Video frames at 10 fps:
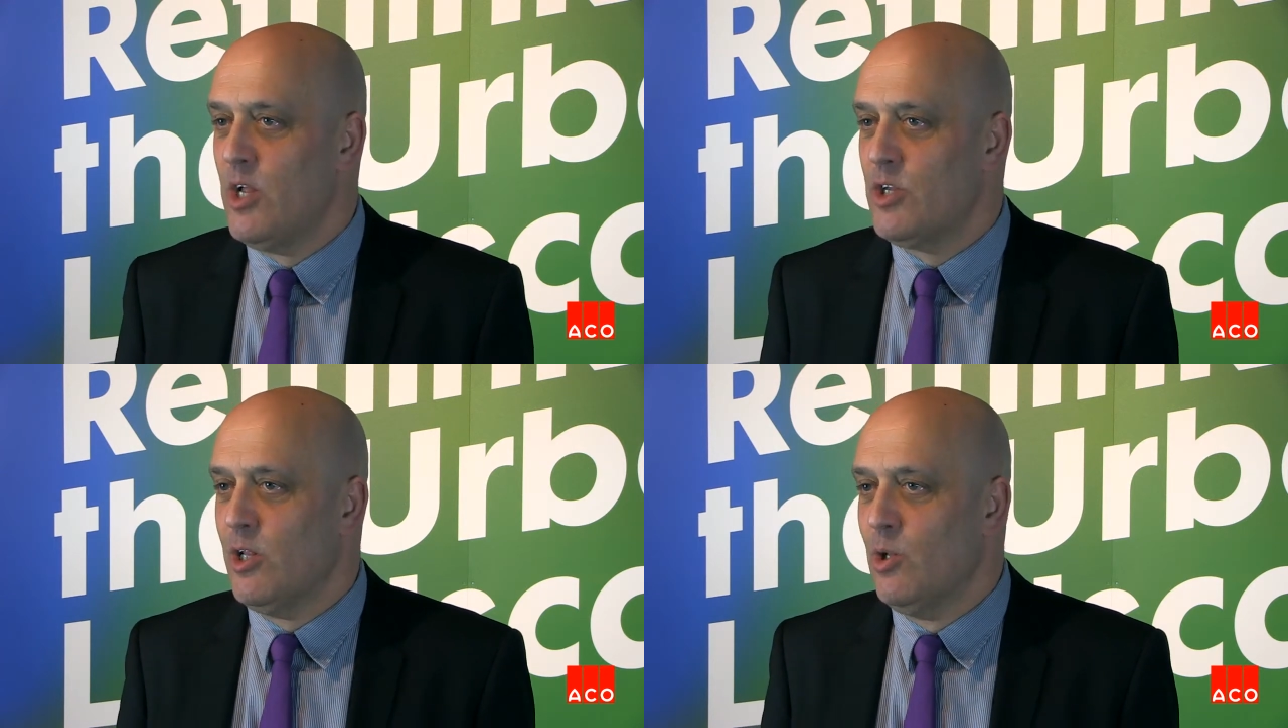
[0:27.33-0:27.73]

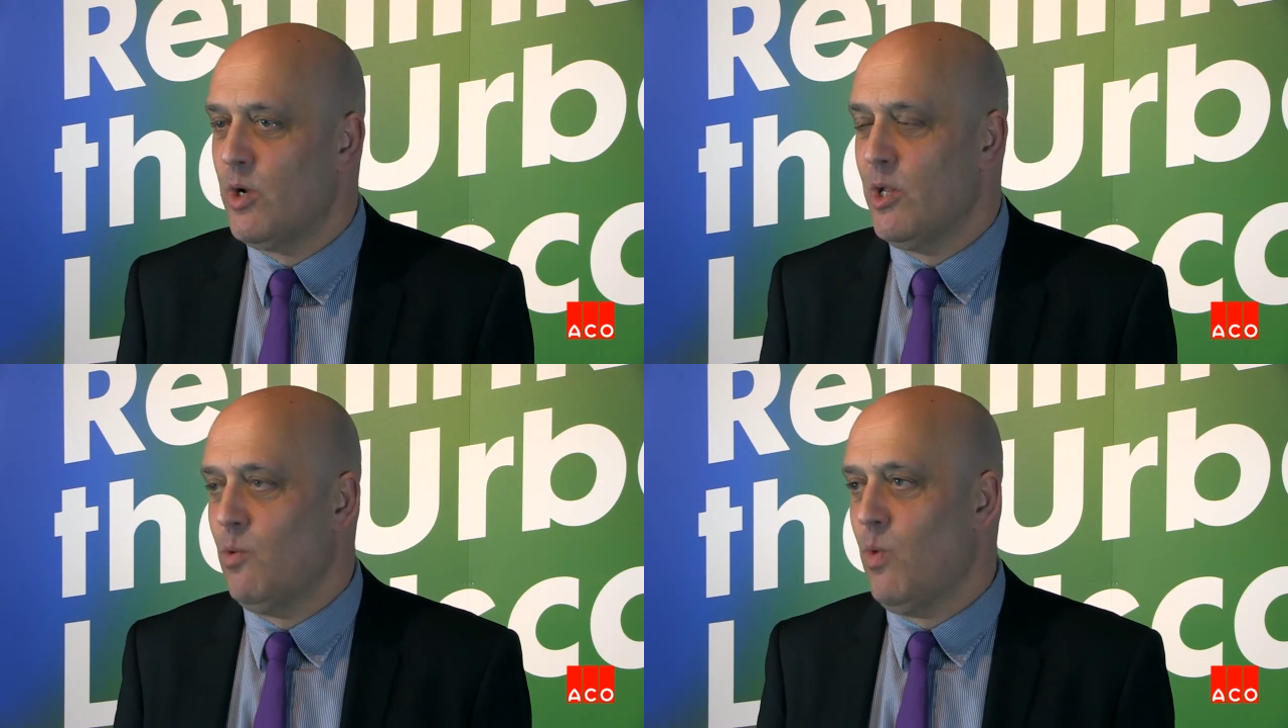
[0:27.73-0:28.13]
to
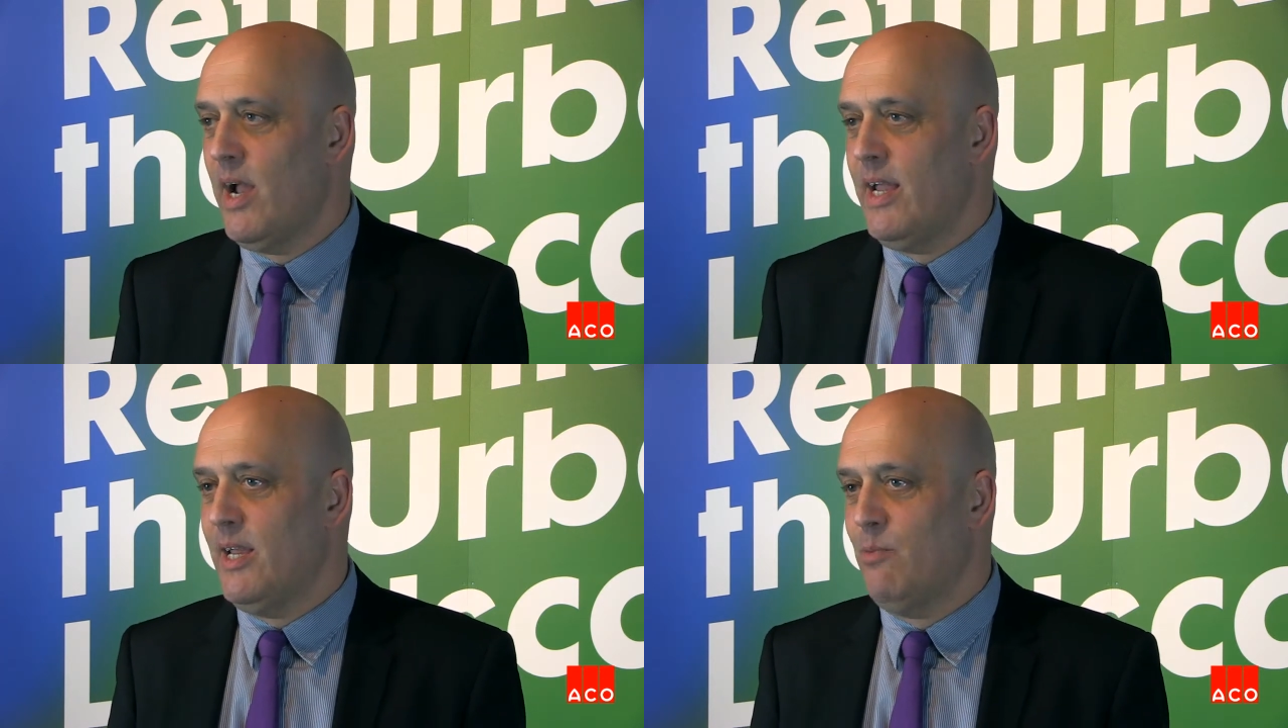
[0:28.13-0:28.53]
look at the
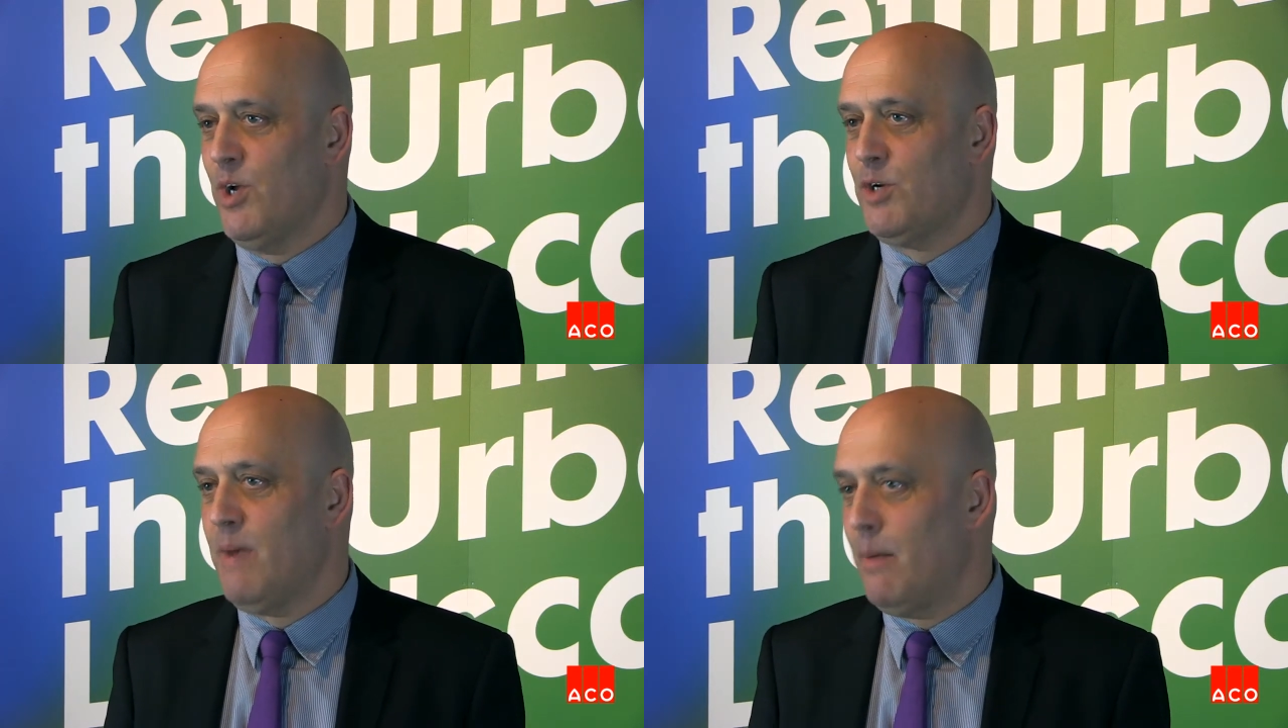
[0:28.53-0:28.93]
way in
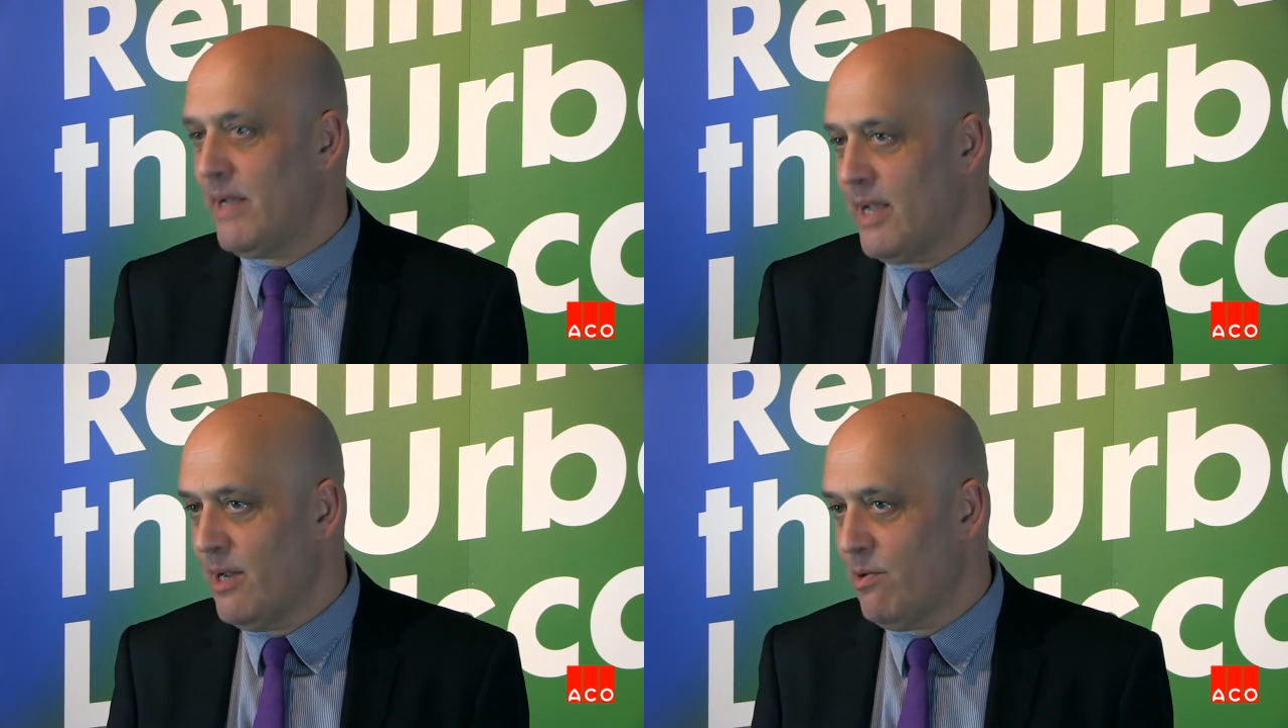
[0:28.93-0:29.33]
which
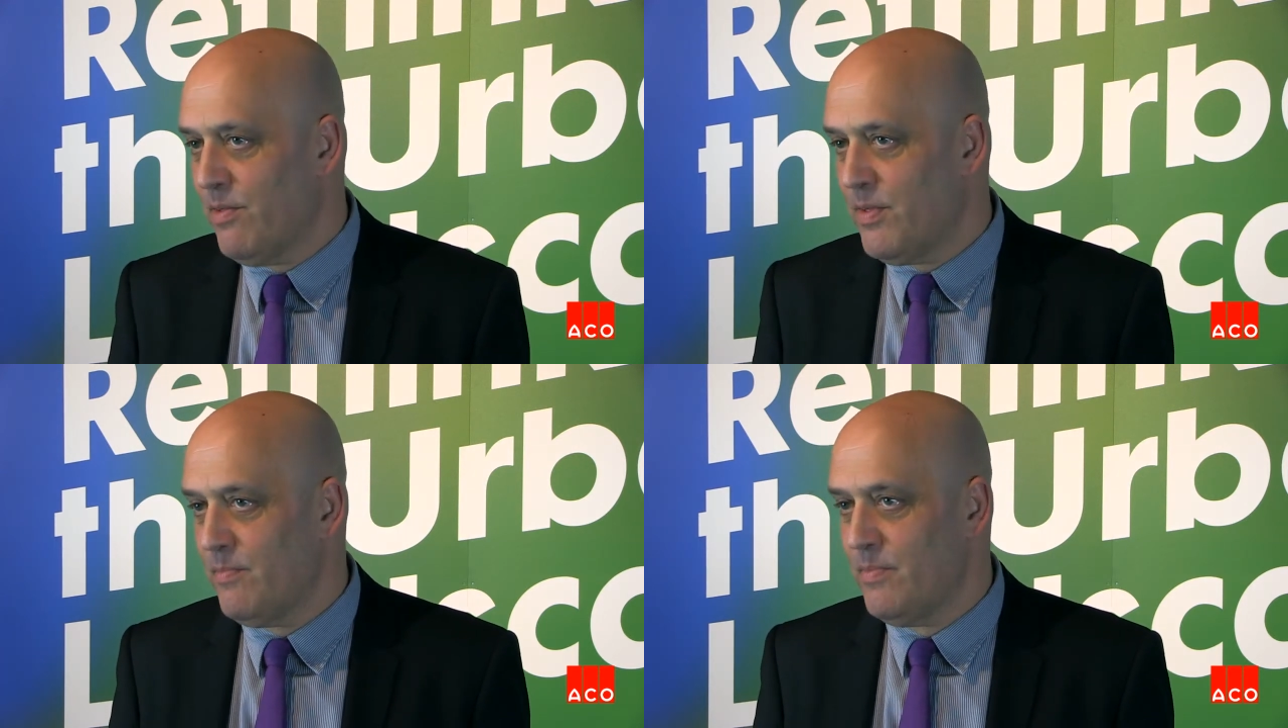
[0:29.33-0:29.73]
public
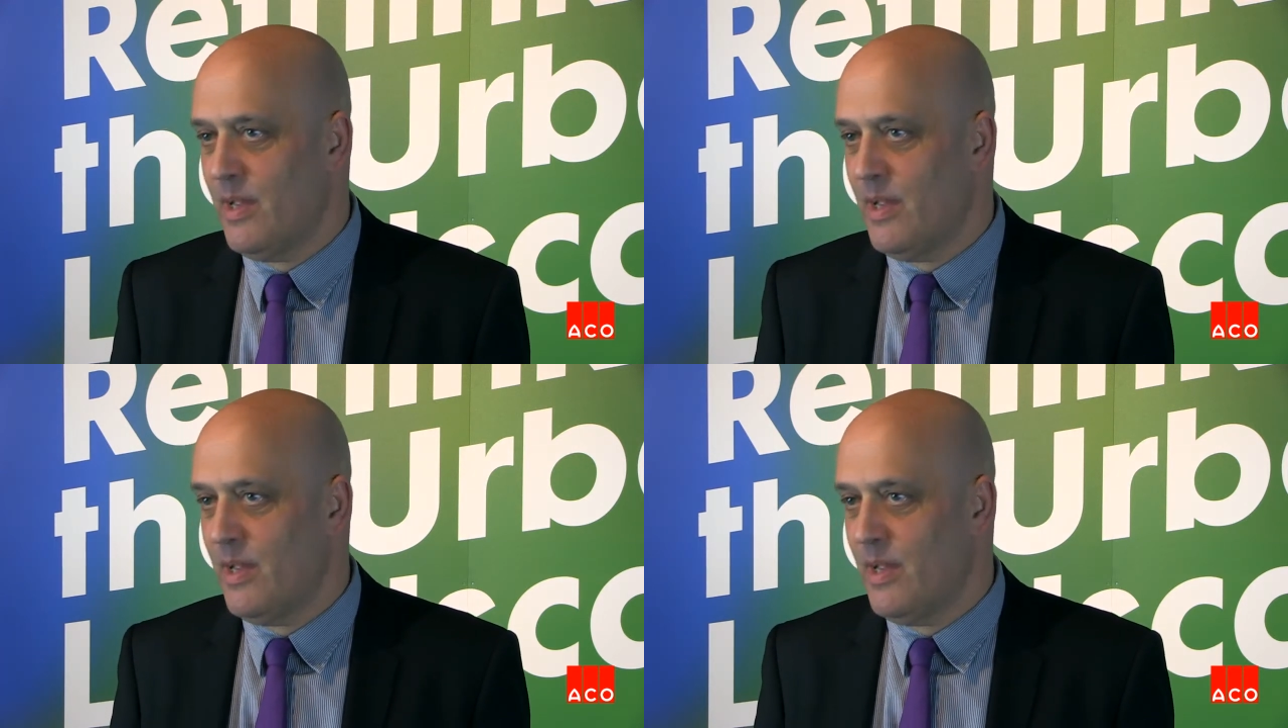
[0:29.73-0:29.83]
health,